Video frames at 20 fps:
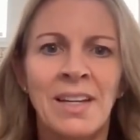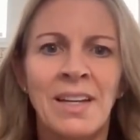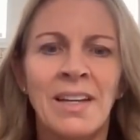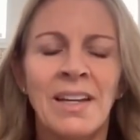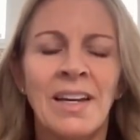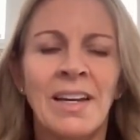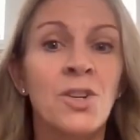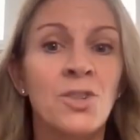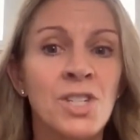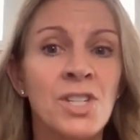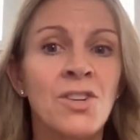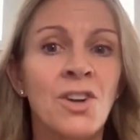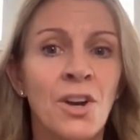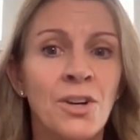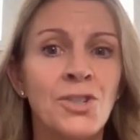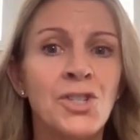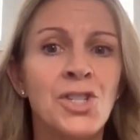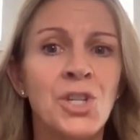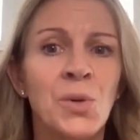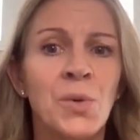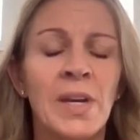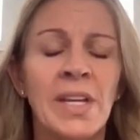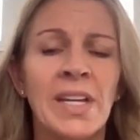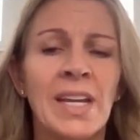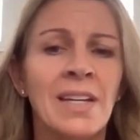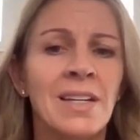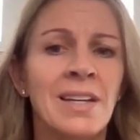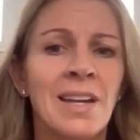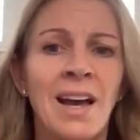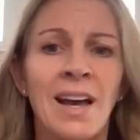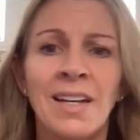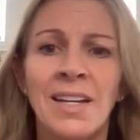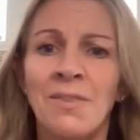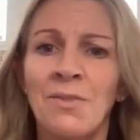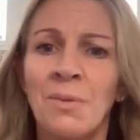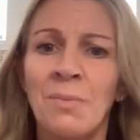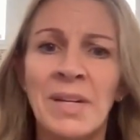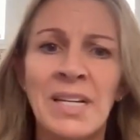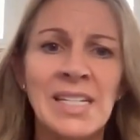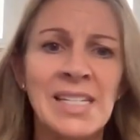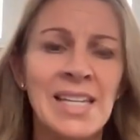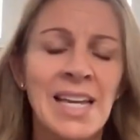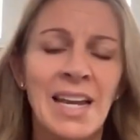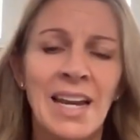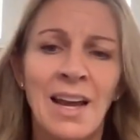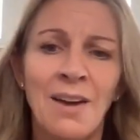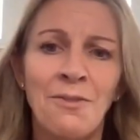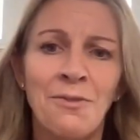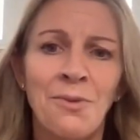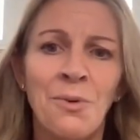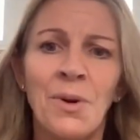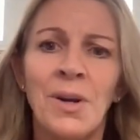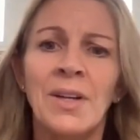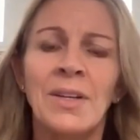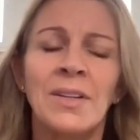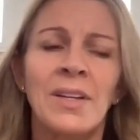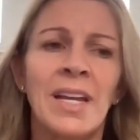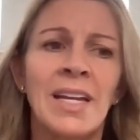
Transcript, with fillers: But there's an art to it, and not everybody's cut out for it.